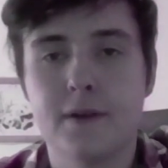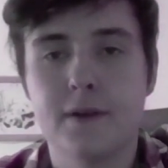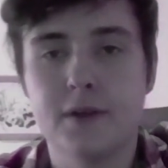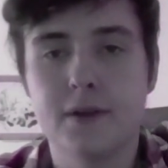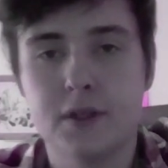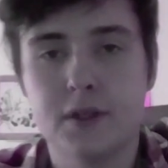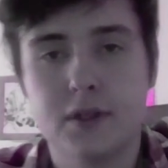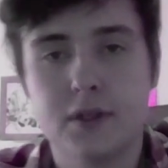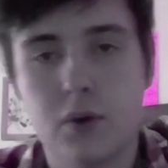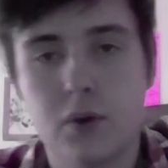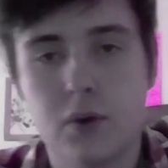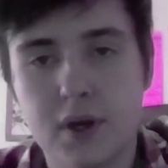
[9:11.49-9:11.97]

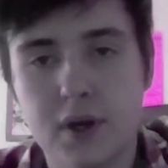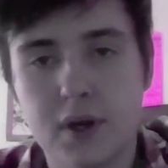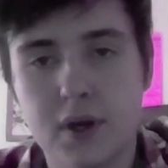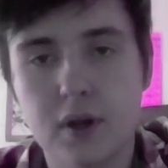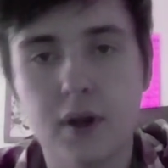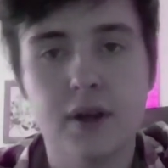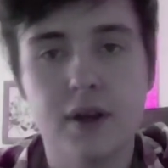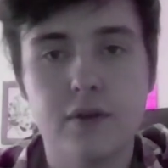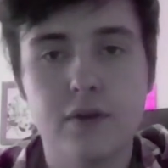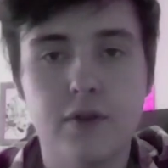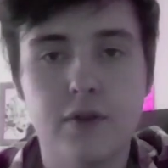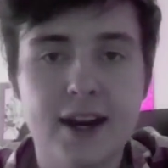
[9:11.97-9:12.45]
just
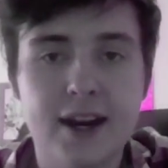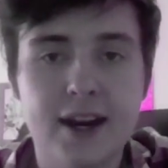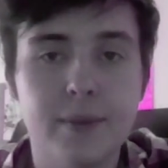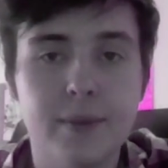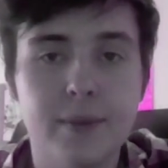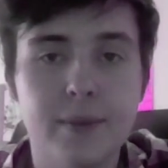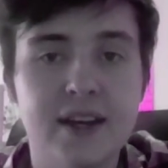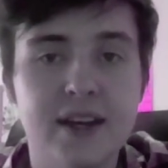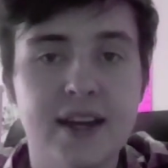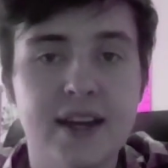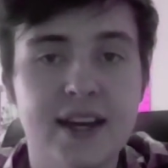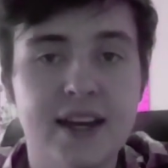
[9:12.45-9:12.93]
quickly,
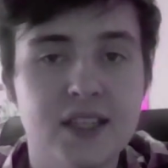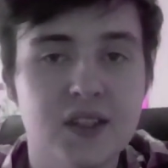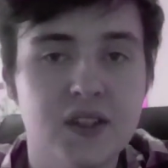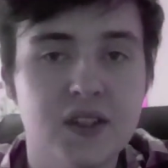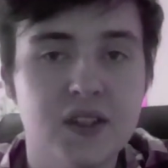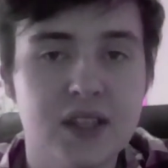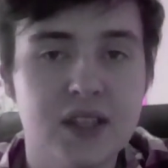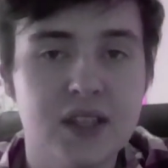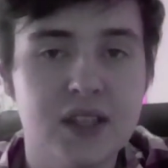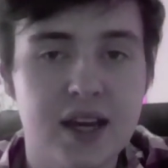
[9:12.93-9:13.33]
recommendations,